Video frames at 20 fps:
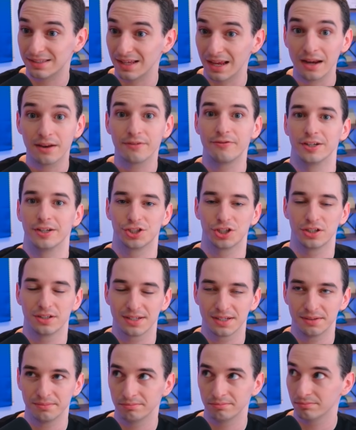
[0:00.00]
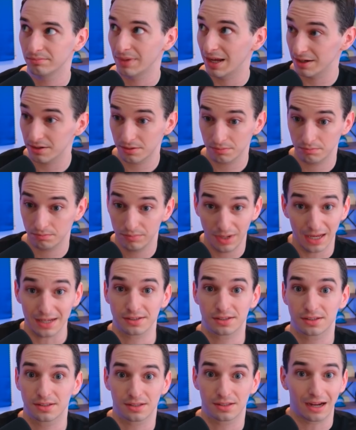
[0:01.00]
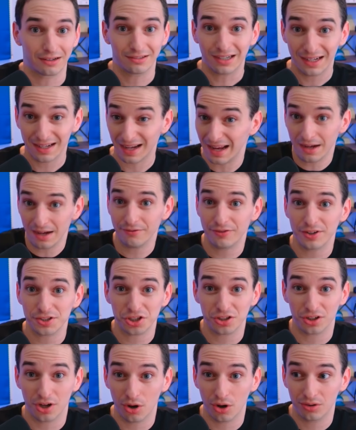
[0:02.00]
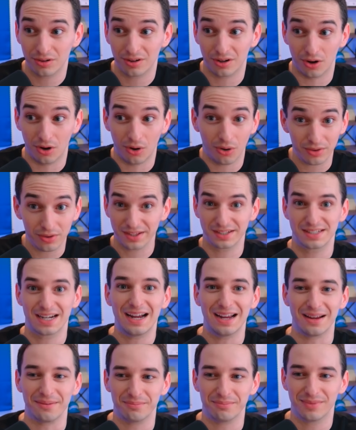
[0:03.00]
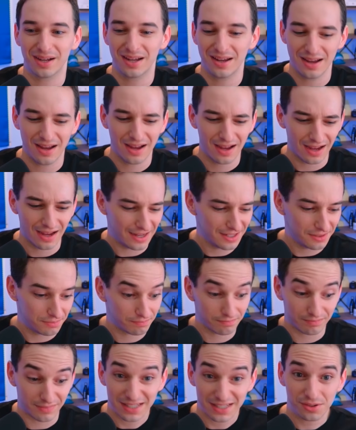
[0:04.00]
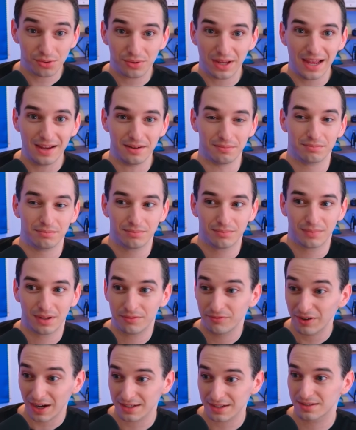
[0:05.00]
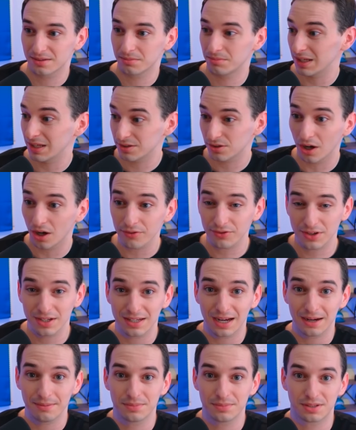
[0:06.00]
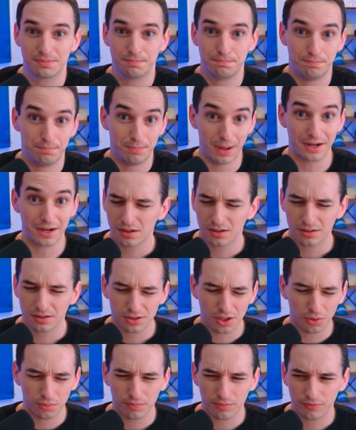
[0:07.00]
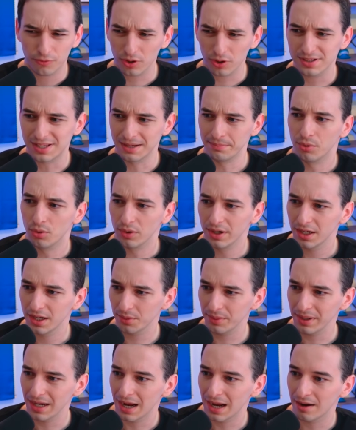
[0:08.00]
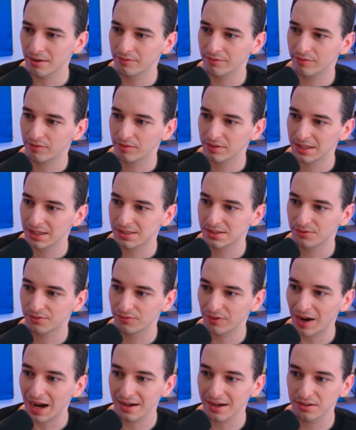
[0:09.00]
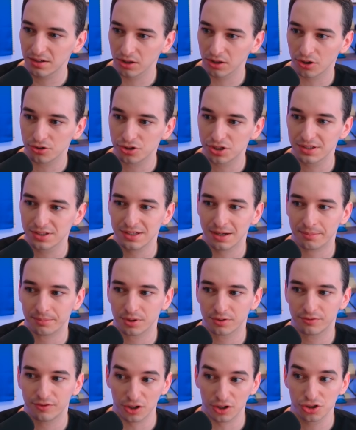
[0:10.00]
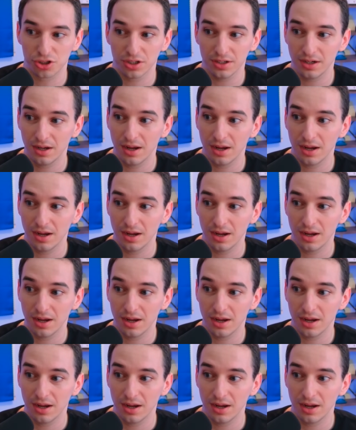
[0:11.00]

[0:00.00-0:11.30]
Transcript: inefficient. And yes, I write inefficient code all the time. And that's okay. In fact, that's oftentimes better. So, for example, here we have this find largest number function,